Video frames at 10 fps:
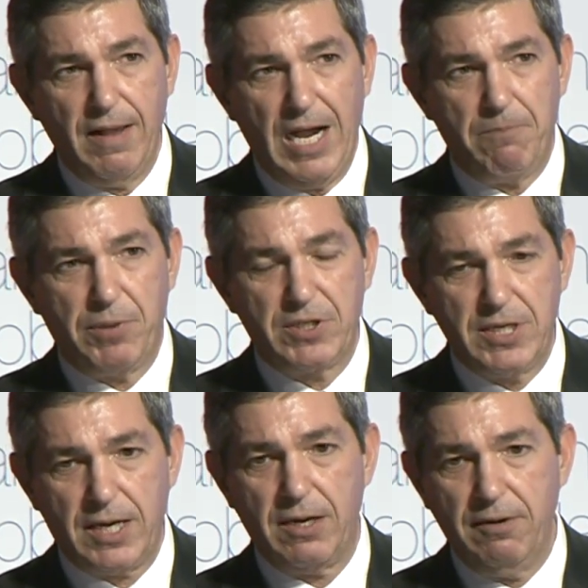are
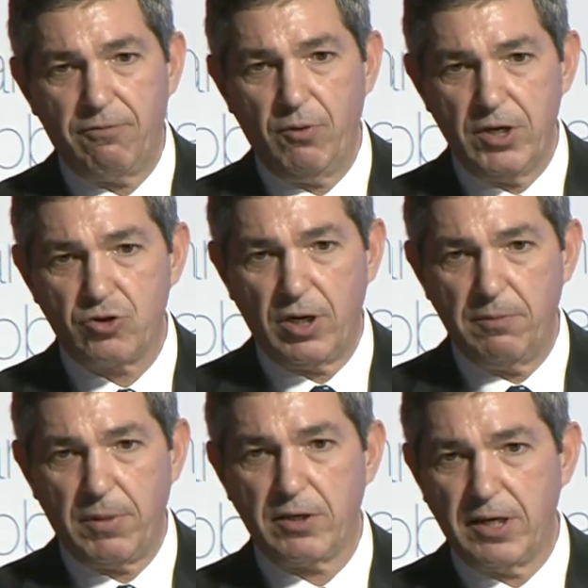particularly influential in
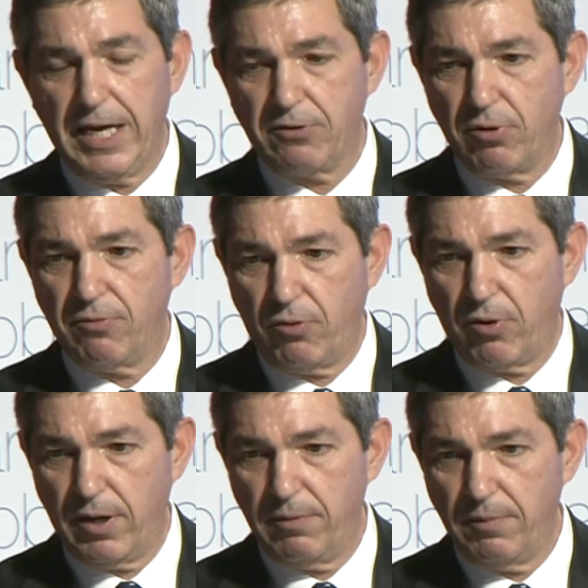multilateral
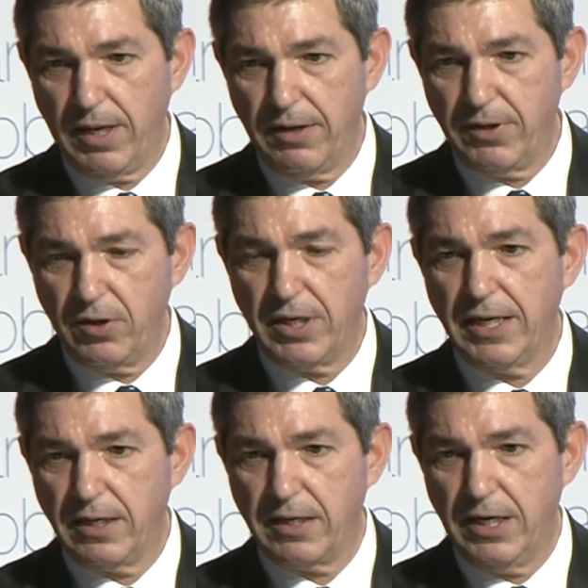fora, at the
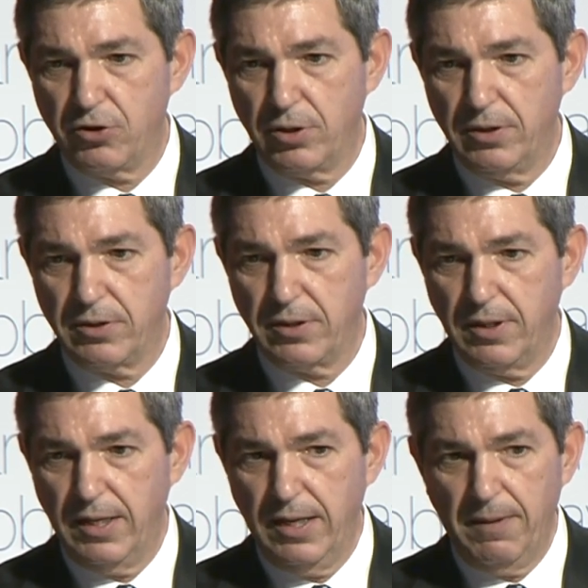United Nations,
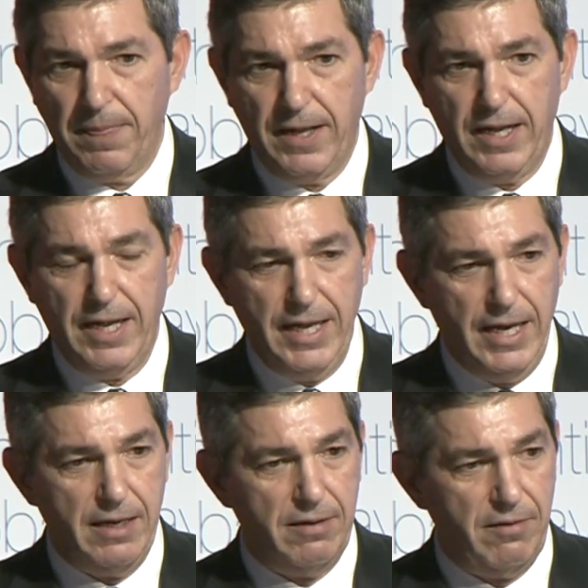uh,
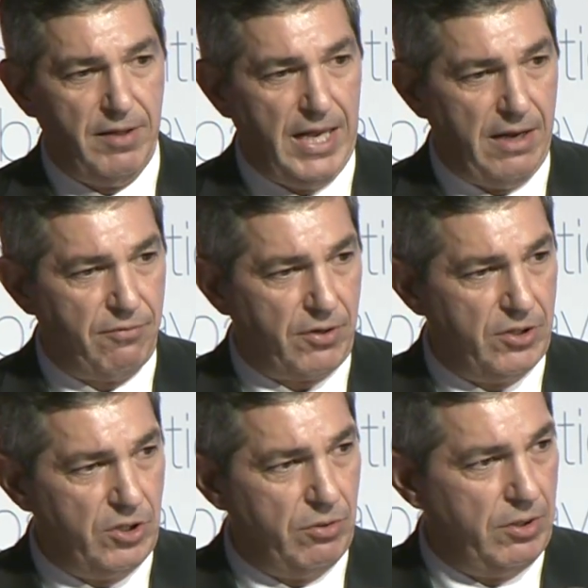in the
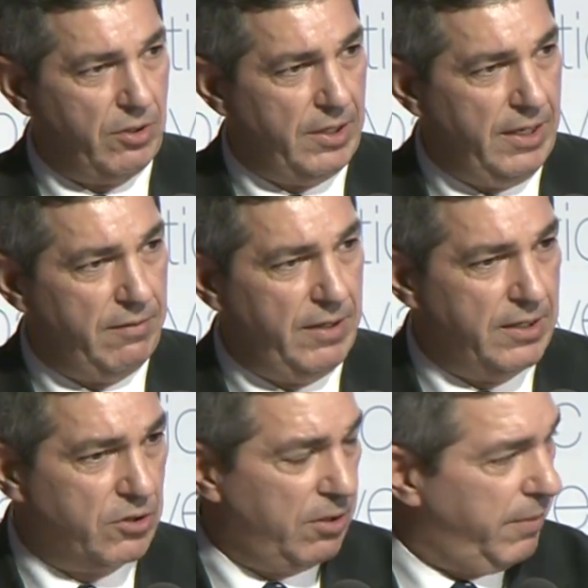African Union, in the
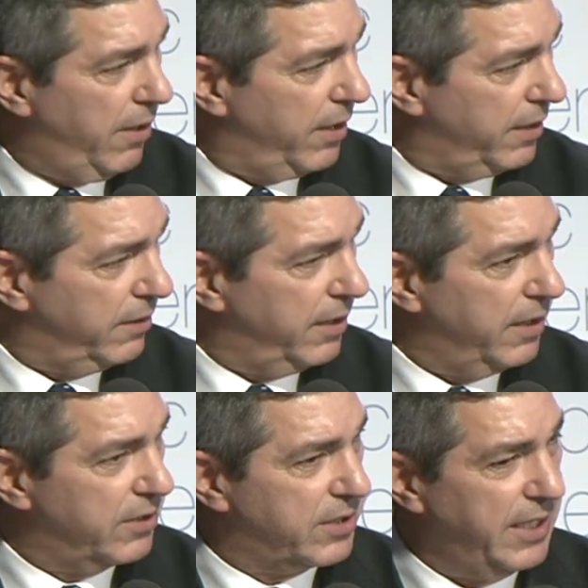Inter-American
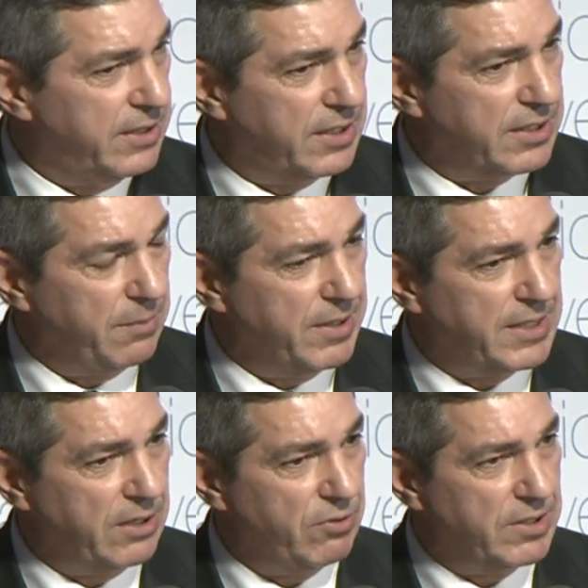uh, state system, et
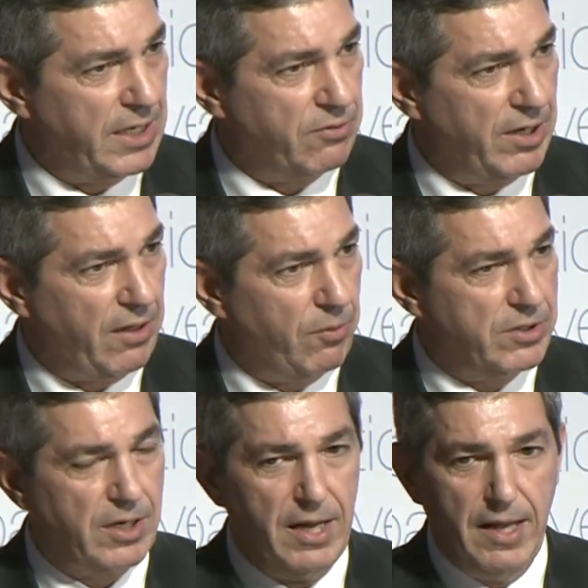cetera, et cetera. In other
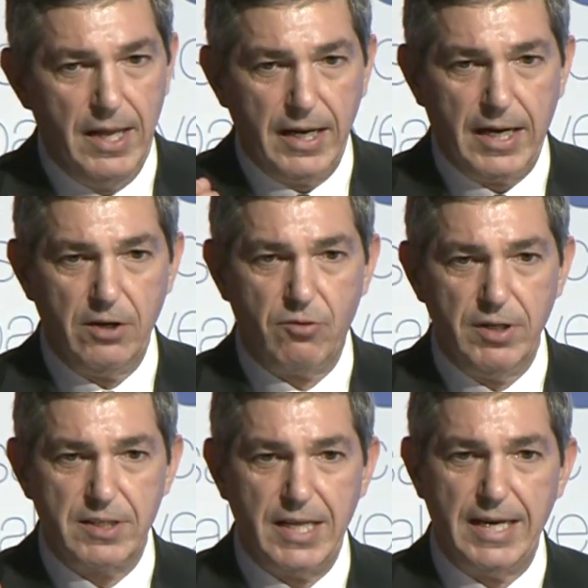words,
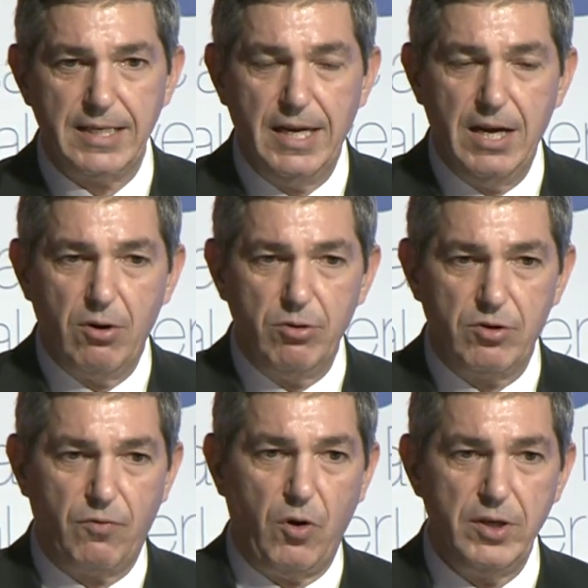countries that
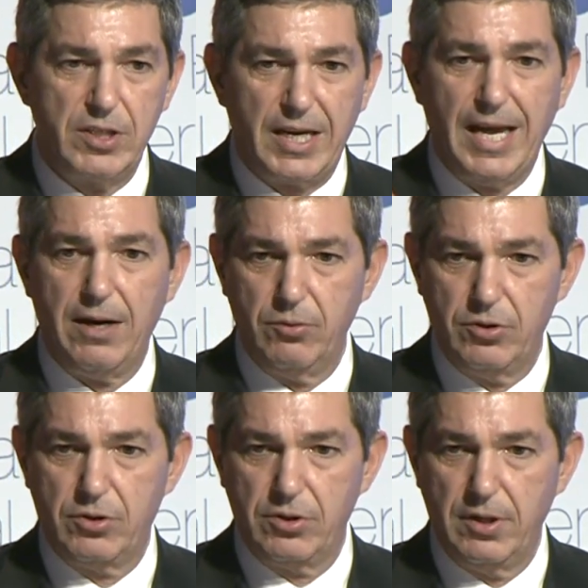whose voice
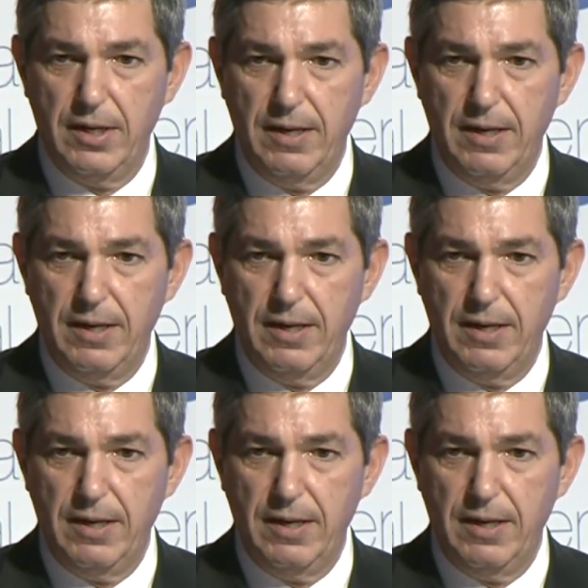counts